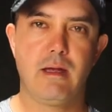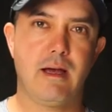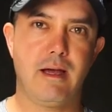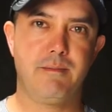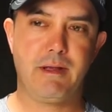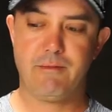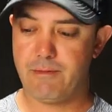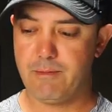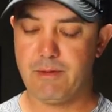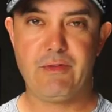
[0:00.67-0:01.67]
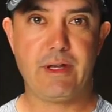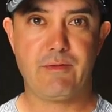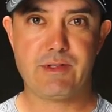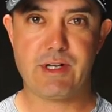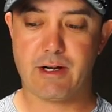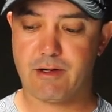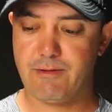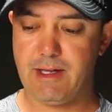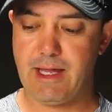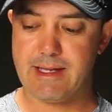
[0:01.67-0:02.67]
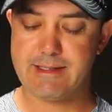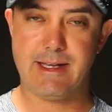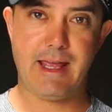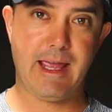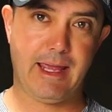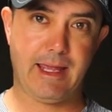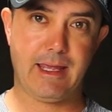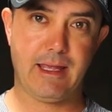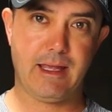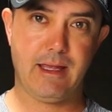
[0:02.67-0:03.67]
Hi, I'm David from Lavikka Photography, and today